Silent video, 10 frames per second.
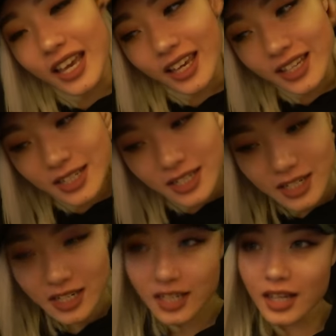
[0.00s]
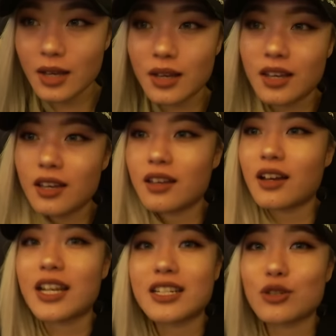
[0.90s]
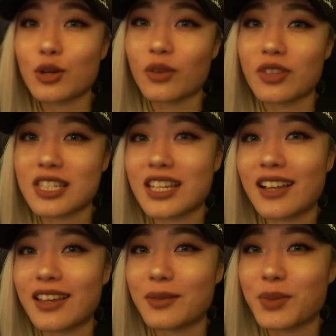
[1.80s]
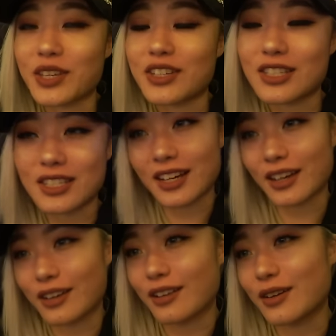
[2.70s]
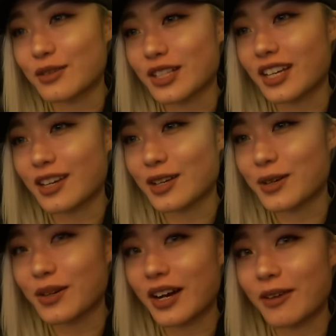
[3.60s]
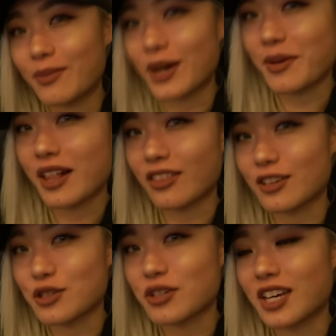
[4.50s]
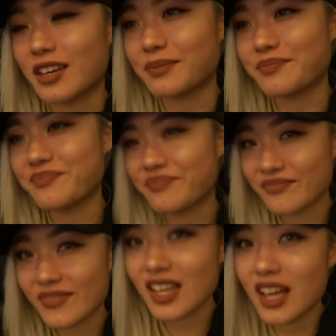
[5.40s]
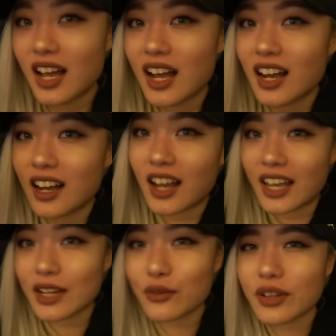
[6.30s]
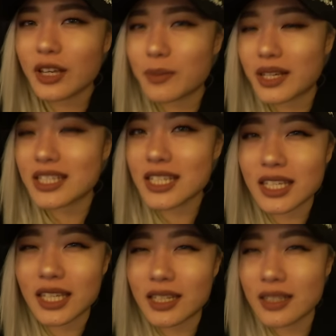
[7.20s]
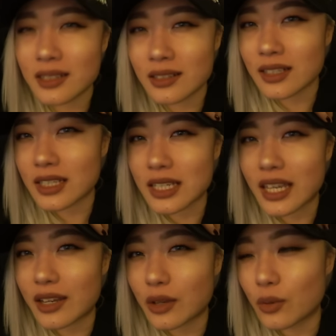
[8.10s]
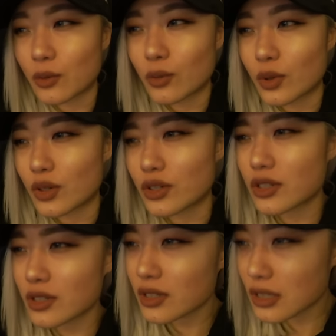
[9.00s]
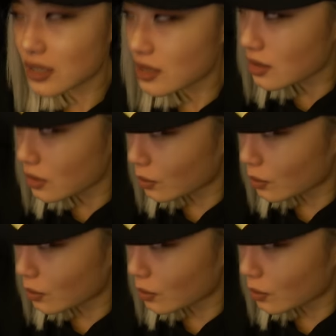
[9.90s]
and I took the salad because I was like, I'm healthy today. I kind of feel like my skin is getting worse